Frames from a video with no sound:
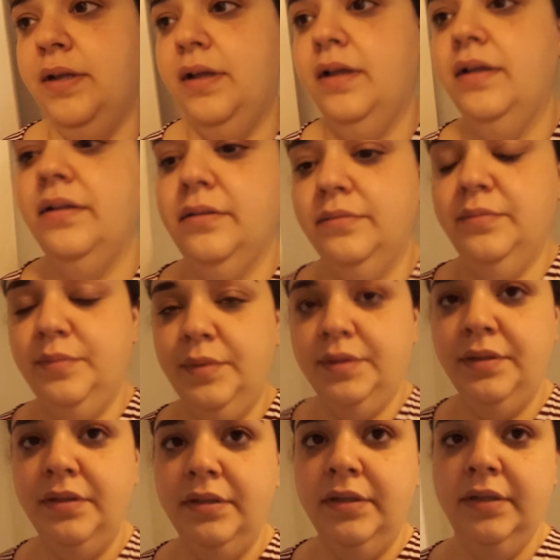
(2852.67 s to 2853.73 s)
I
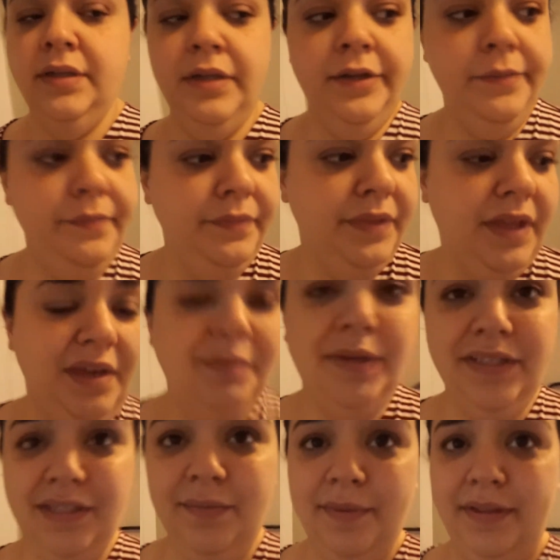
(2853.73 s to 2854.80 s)

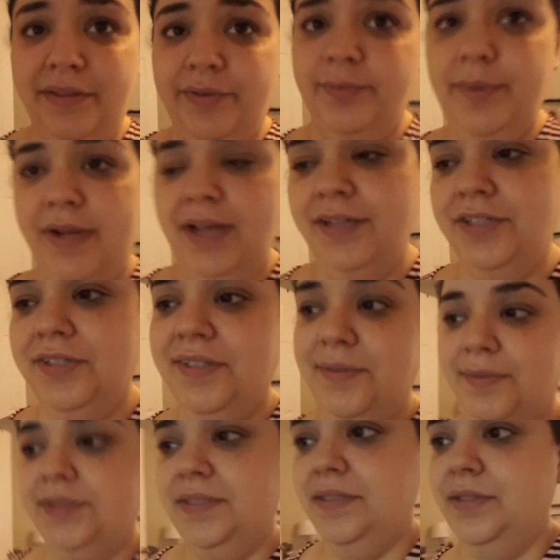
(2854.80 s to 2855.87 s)
picked up a little bit actually,
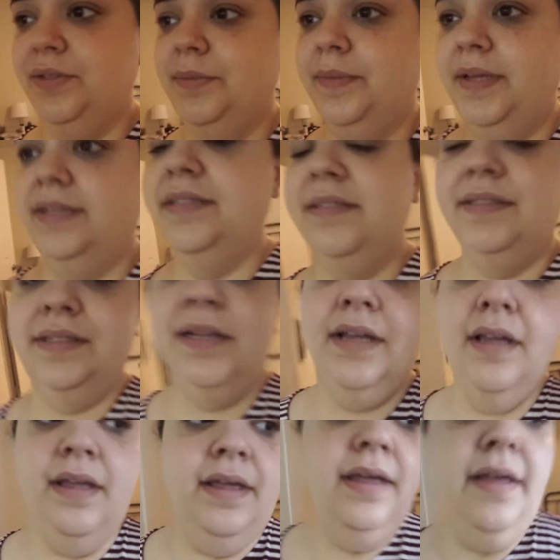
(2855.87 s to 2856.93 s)
but it's still a mess.
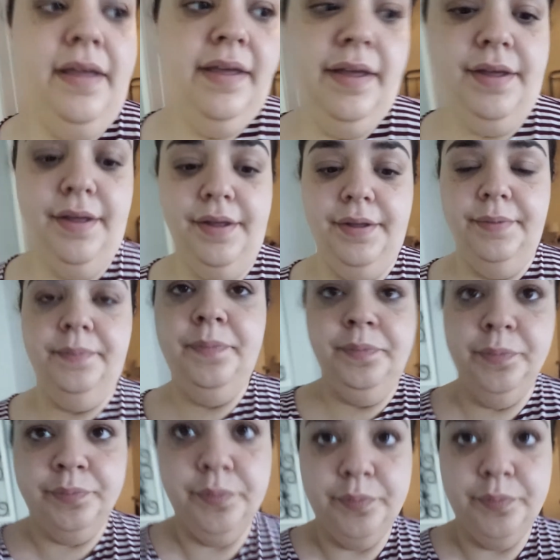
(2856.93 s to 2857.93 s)
And